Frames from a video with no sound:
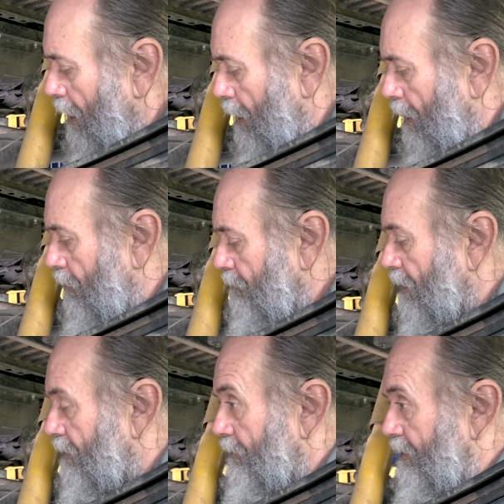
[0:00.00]
Uh, I'm
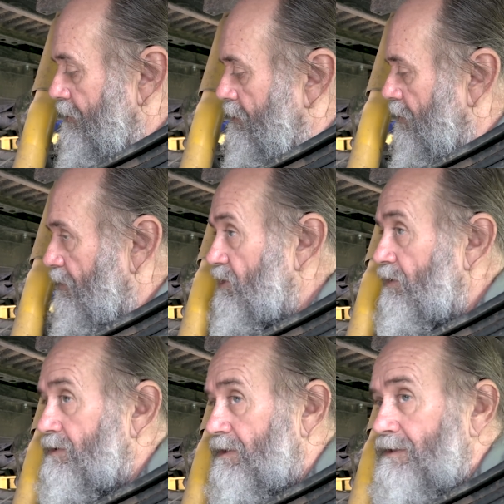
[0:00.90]
going to
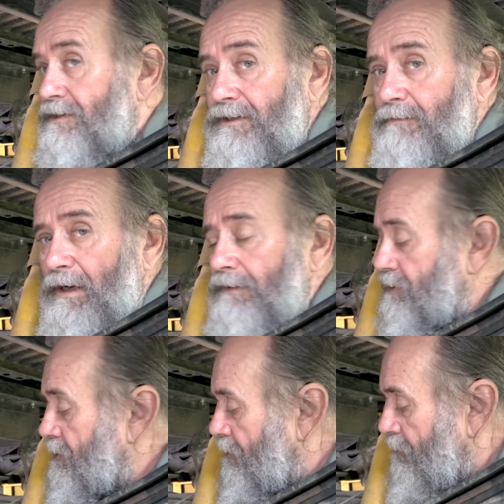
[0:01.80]
reuse these
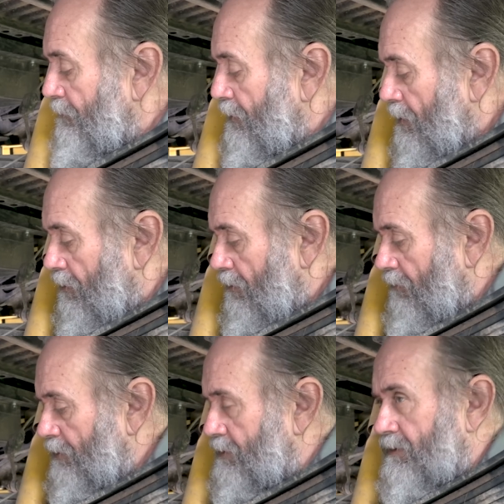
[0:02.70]
U-bolts
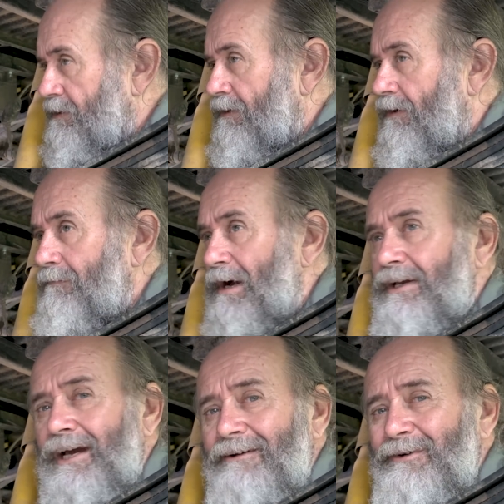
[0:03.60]
which I'm
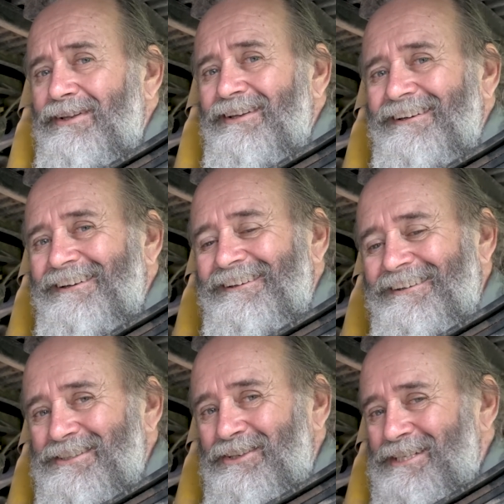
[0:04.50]
okay with
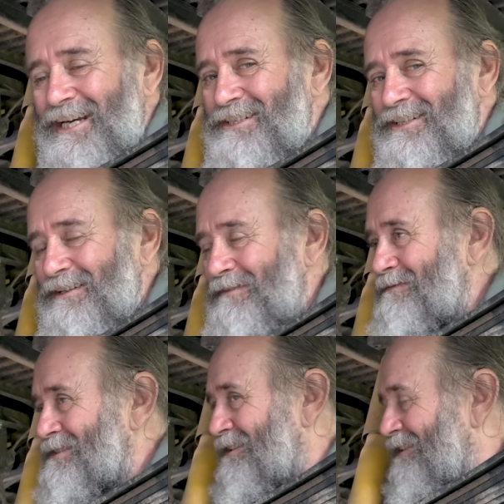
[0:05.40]
because I tension them
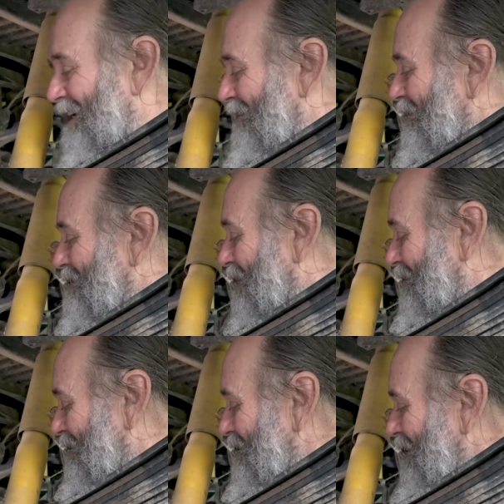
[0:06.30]
up so I know what's
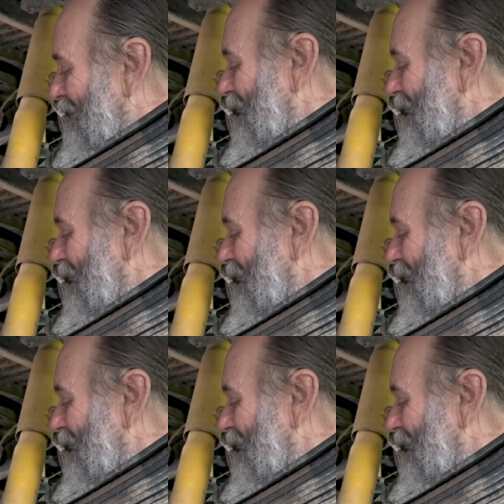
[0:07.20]
going on.